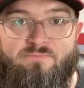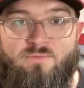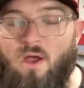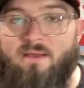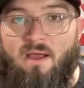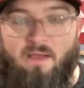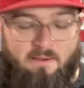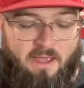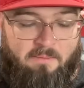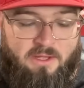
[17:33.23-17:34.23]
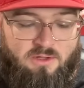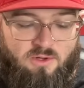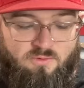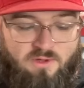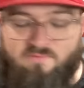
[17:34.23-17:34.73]
No, I mean,
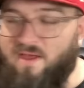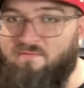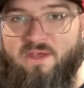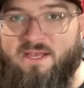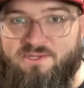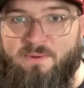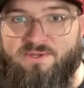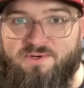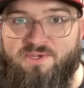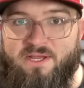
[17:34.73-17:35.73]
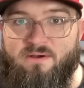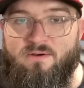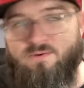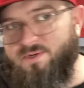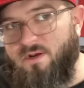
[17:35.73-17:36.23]
you've definitely got Spencer Steer,
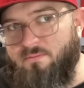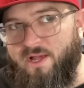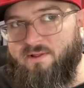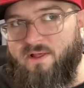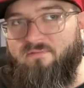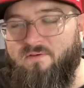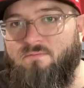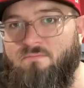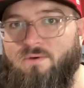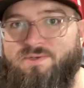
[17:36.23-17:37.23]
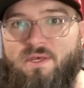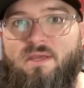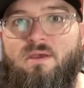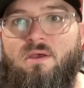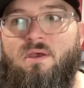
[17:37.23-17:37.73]
who's going to play left field
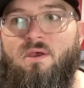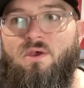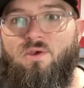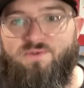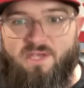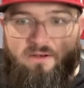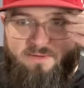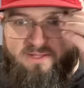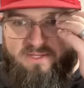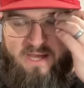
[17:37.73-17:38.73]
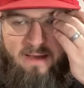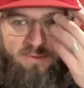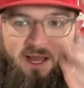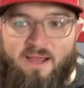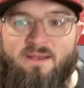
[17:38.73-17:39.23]
mostly, who's going to be in the top
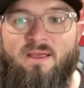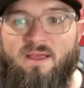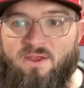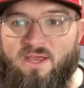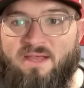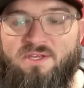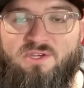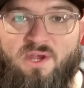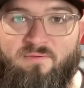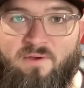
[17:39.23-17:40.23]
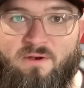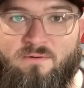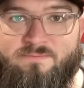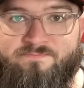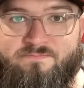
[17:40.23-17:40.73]
nine, and you got TJ Friedl.
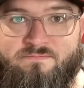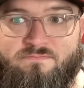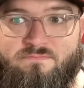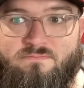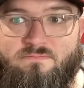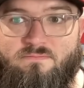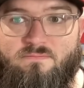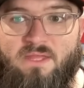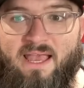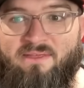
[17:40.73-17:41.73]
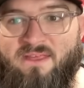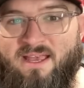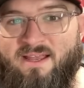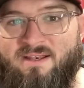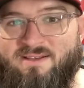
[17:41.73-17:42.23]
And
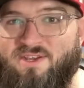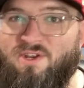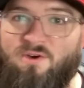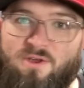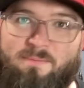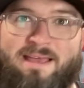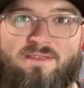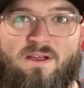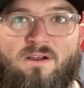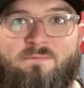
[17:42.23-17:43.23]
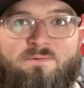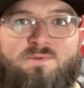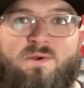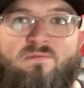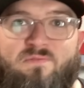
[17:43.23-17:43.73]
then, you know, you make the argument
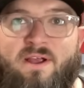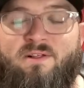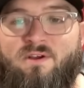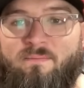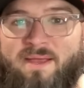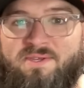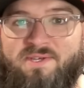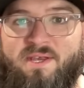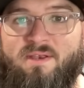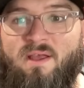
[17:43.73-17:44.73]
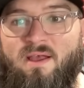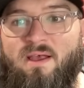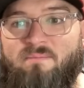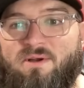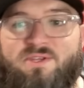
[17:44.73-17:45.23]
between Fraley or Benson,
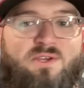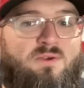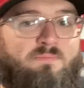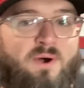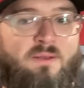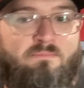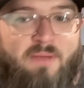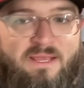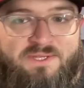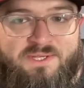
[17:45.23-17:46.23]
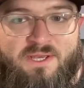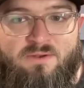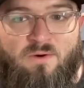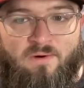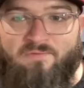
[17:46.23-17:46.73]
but do you put
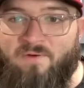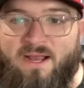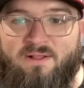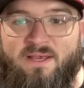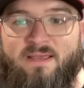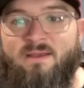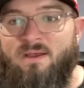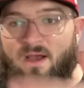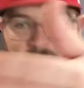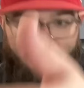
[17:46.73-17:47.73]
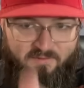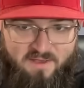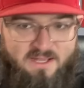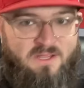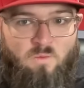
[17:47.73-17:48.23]
Benson or Fraley above
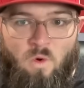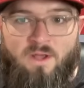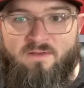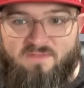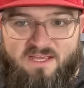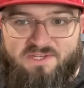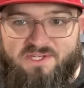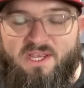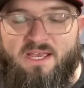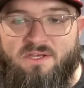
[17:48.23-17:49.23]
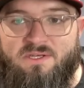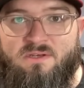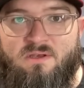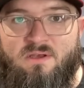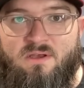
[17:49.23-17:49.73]
any one of these six?
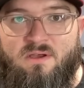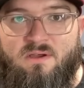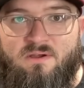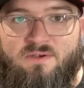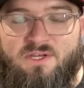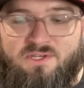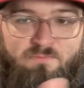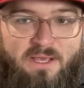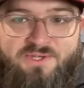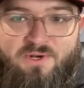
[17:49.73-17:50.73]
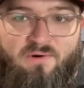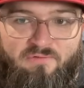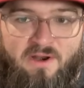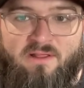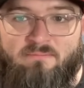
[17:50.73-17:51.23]
Does Benson or
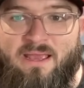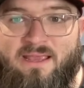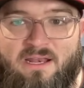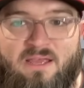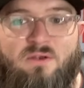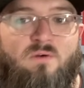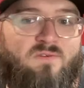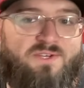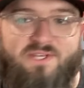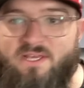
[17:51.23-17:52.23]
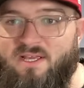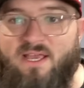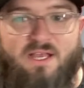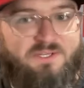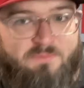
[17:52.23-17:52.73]
Fraley make it in over
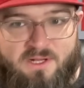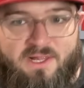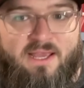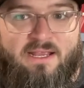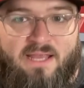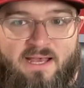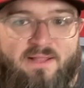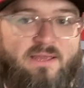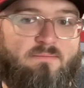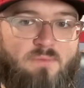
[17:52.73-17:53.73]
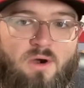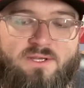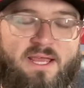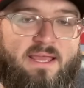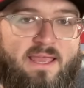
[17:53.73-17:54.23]
CES, McClain, Ellie,
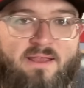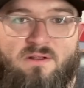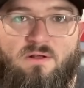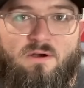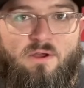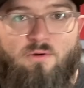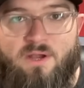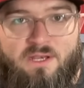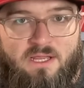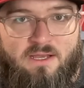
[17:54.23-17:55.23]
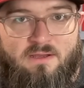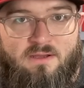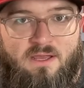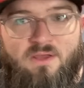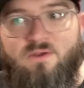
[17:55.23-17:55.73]
Marte, Candelario, or India?
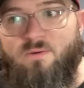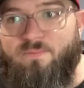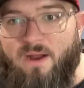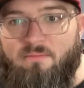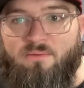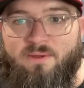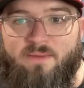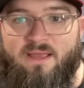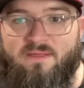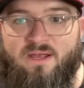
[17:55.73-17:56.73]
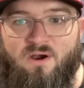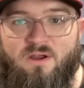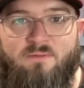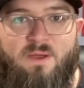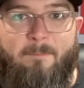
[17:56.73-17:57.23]
You could probably make that
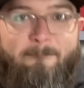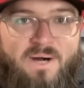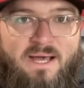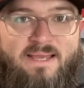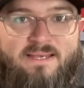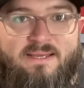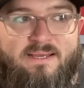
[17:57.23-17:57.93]
argument, but